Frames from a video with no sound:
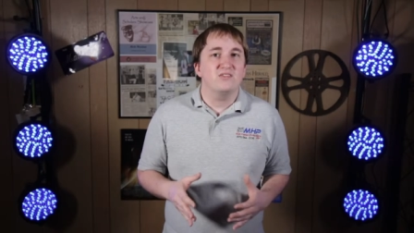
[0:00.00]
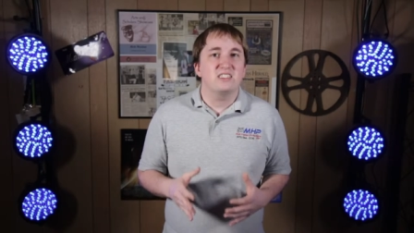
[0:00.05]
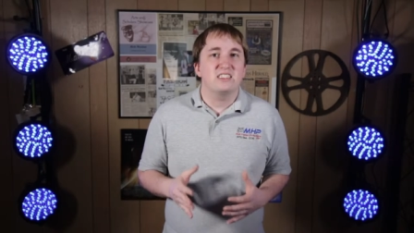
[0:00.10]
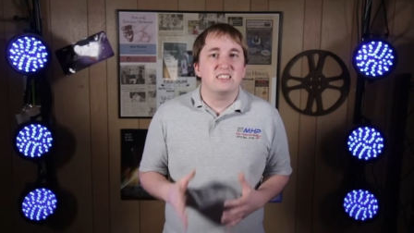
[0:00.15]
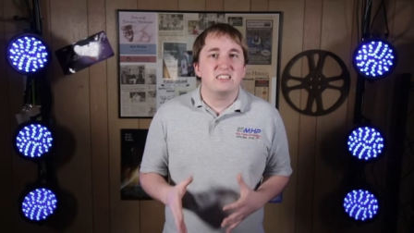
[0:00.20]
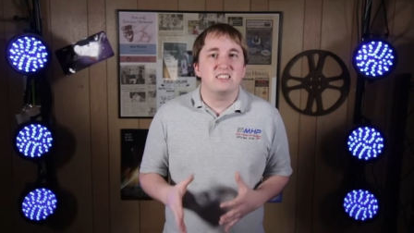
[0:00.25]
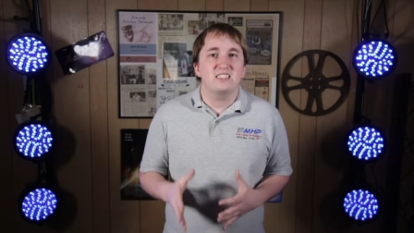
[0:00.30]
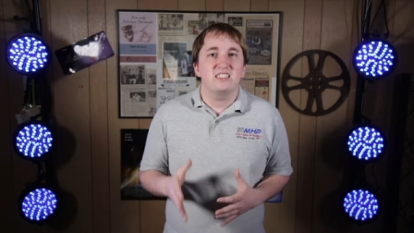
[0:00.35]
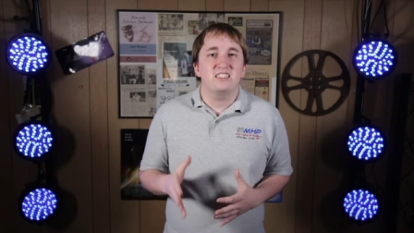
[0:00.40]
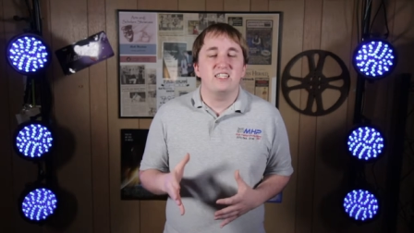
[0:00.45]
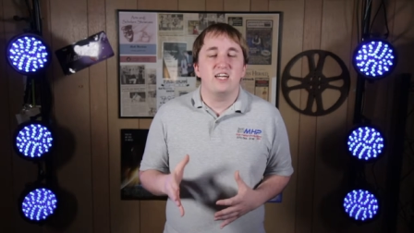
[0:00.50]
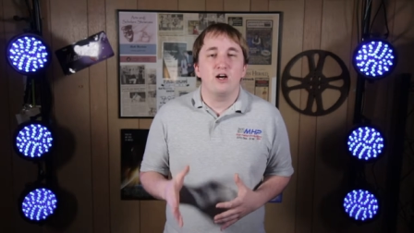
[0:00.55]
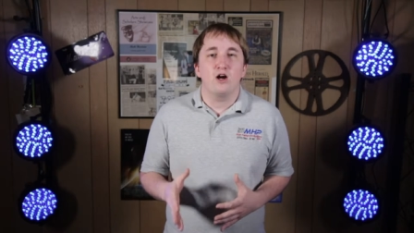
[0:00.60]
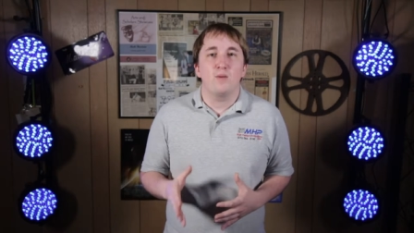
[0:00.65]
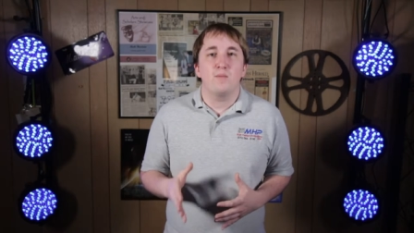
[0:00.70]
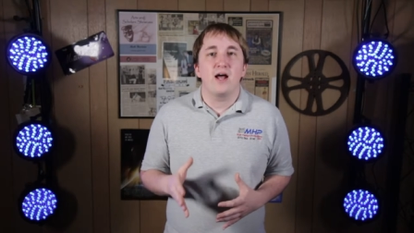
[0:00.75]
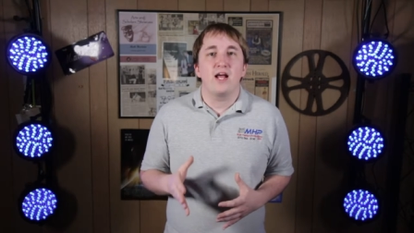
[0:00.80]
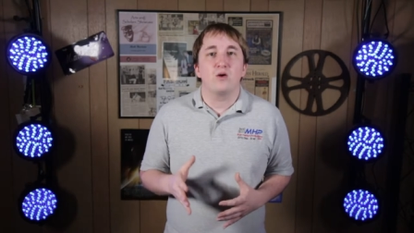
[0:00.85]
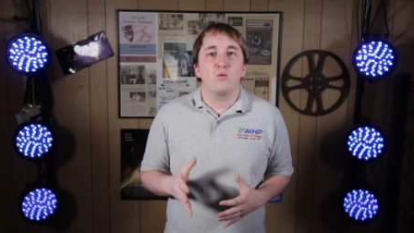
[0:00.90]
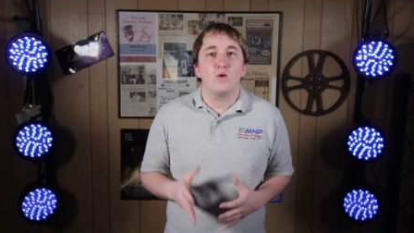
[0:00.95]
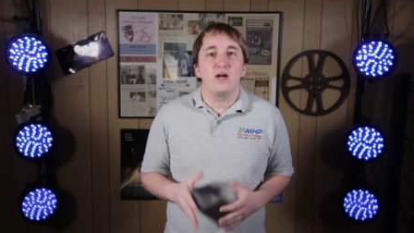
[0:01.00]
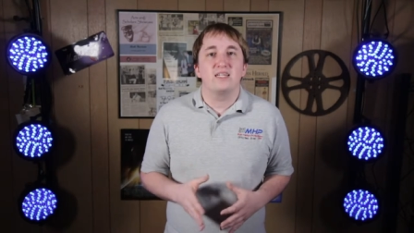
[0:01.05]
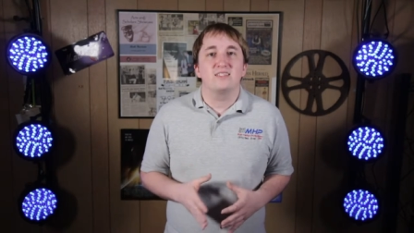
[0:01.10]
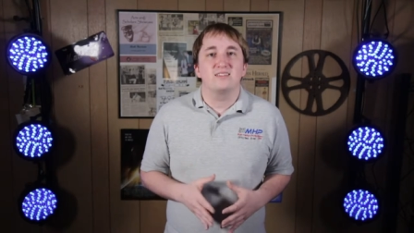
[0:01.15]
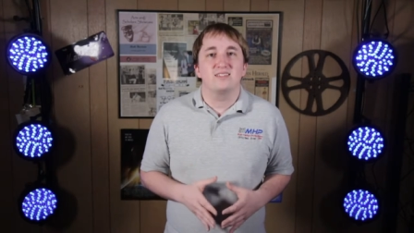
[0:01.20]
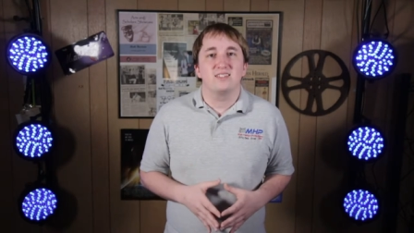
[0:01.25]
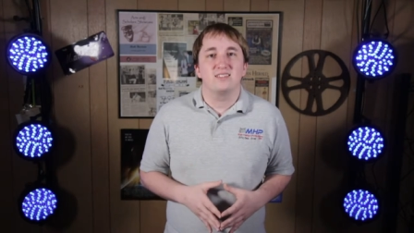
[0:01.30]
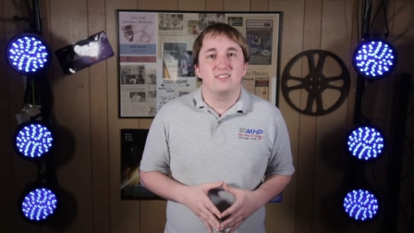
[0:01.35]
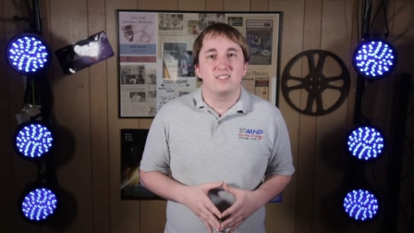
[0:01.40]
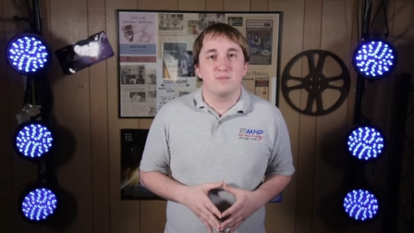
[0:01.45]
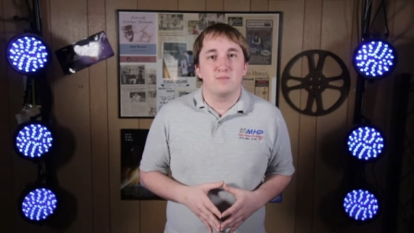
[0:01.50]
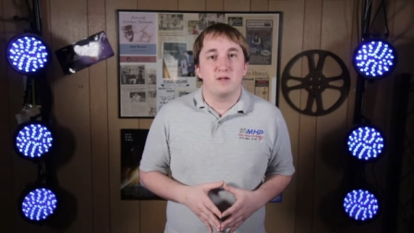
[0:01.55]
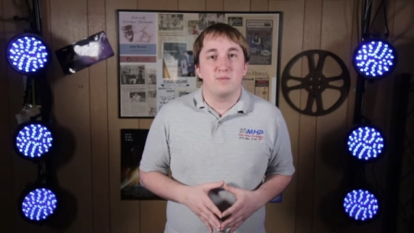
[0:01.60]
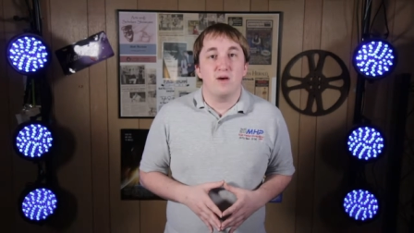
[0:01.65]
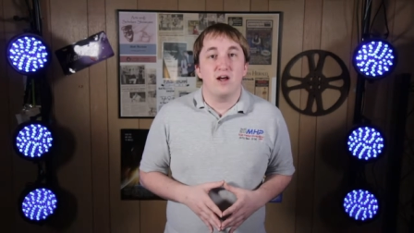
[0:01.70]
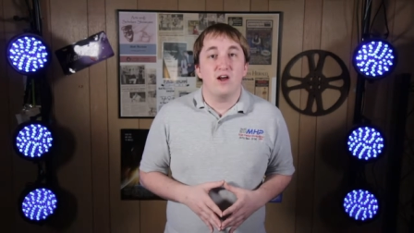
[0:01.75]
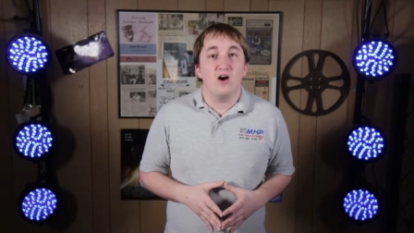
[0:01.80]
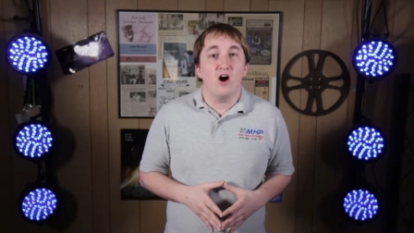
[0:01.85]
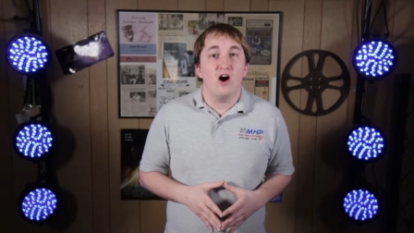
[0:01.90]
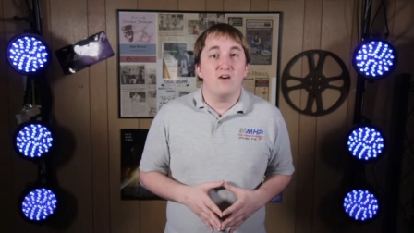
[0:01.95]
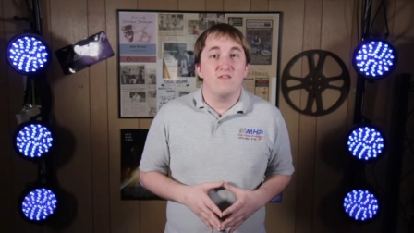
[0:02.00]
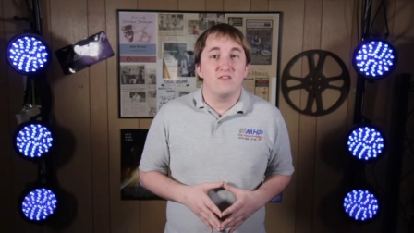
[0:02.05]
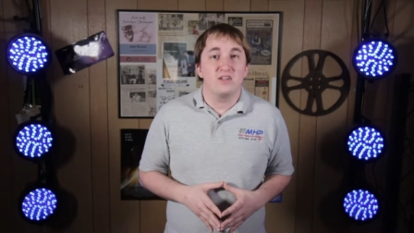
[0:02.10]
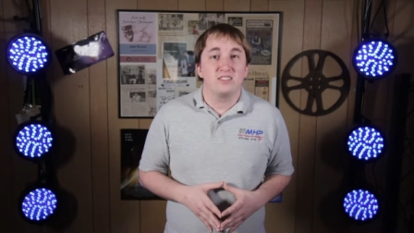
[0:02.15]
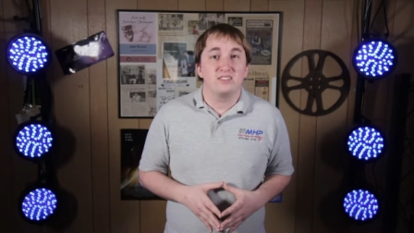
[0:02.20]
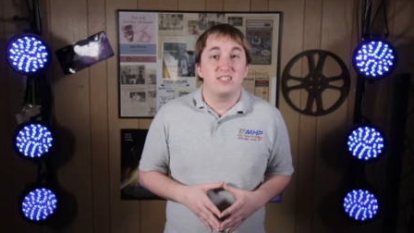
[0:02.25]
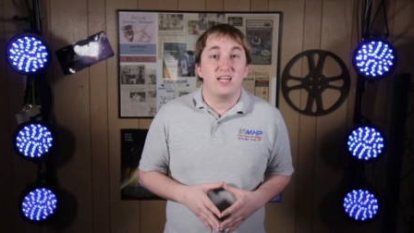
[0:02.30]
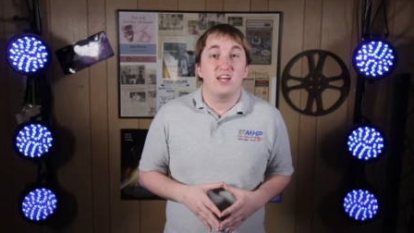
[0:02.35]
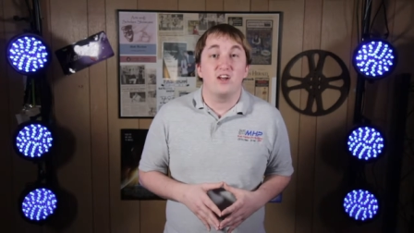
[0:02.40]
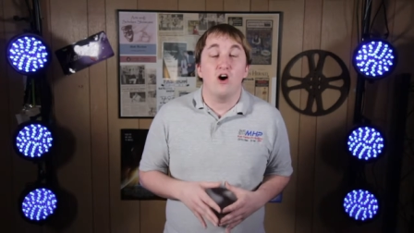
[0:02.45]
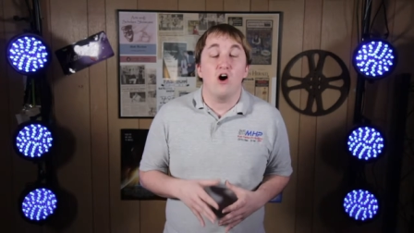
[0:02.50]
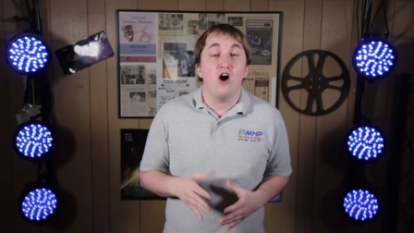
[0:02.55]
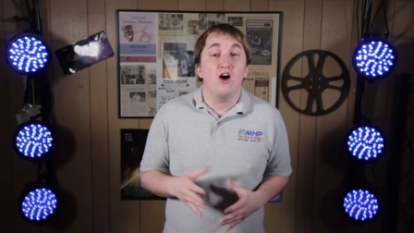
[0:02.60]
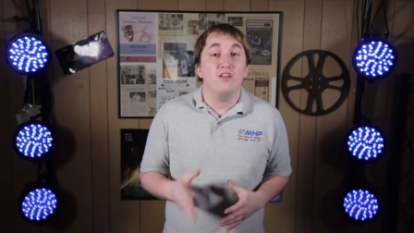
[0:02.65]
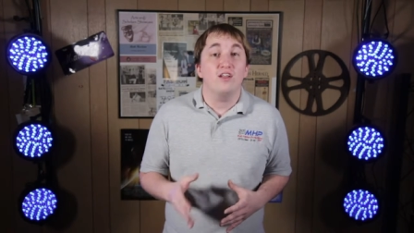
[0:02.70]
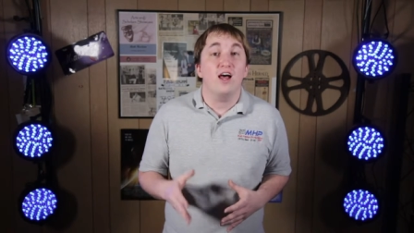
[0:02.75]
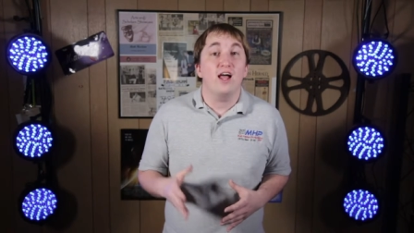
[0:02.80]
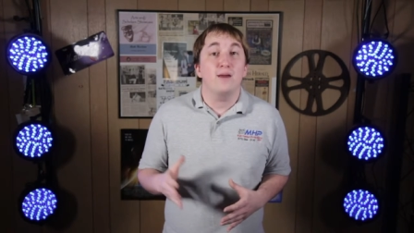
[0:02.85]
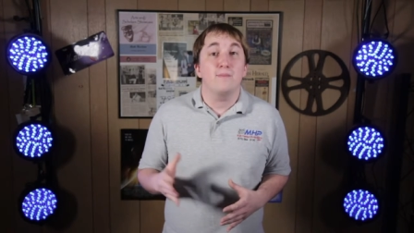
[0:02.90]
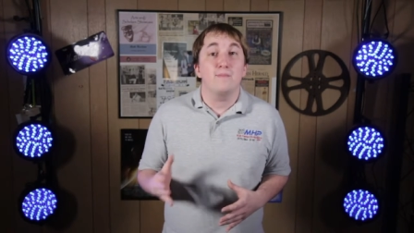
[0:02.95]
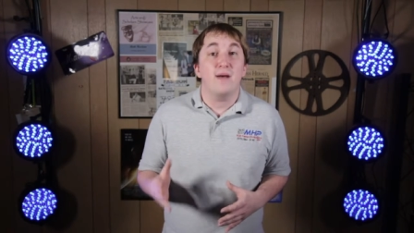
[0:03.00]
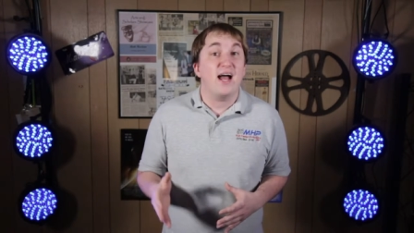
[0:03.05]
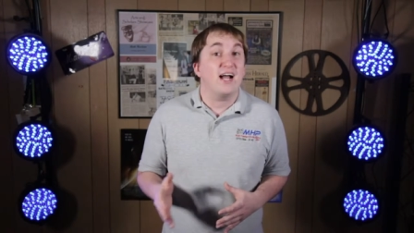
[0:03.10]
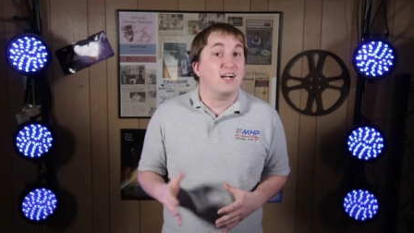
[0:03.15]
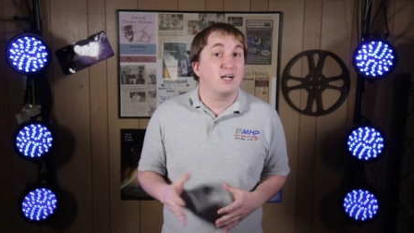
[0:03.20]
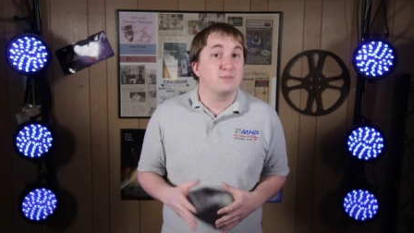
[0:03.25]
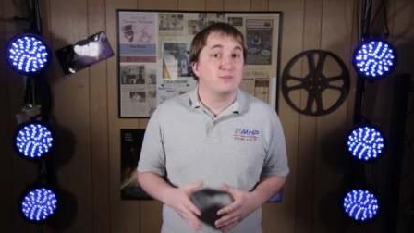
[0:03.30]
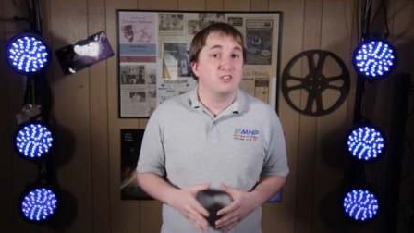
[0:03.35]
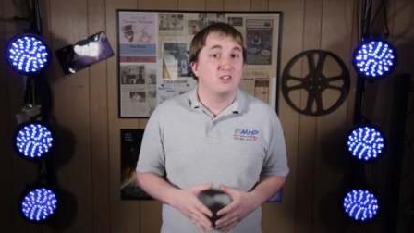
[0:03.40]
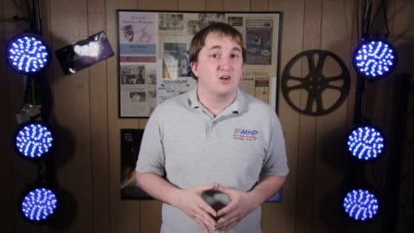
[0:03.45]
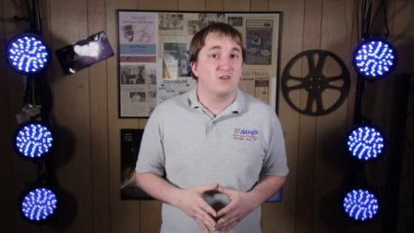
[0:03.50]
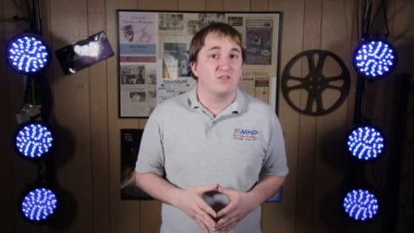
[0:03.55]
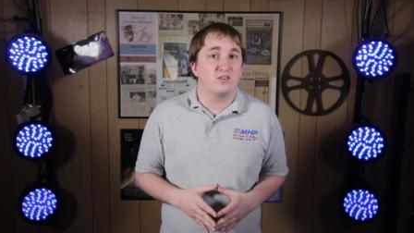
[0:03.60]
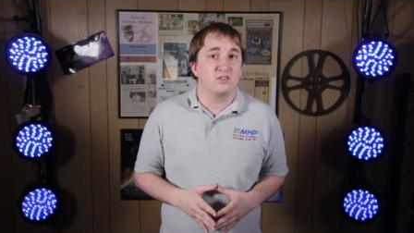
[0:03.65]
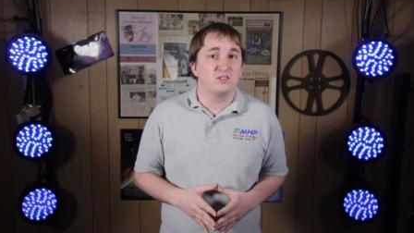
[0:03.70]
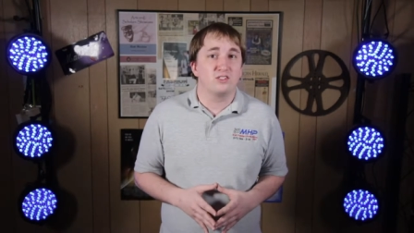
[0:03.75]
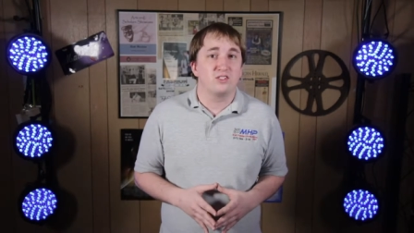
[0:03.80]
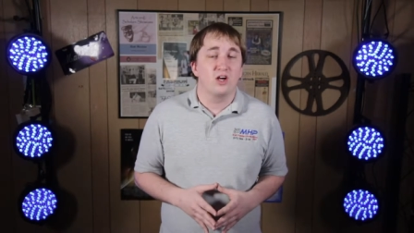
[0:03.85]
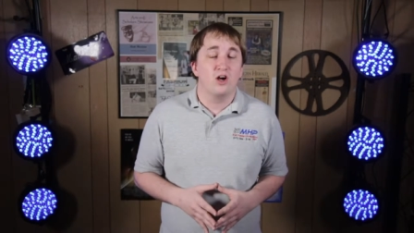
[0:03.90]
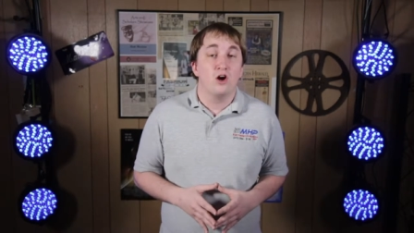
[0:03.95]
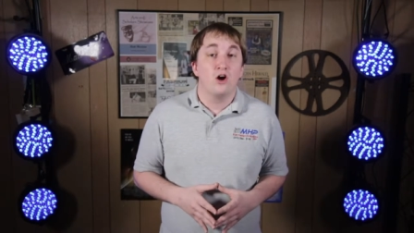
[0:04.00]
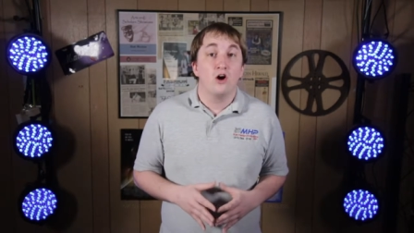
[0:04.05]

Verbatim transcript: sixty terabyte RAID system in my office and online backup servers,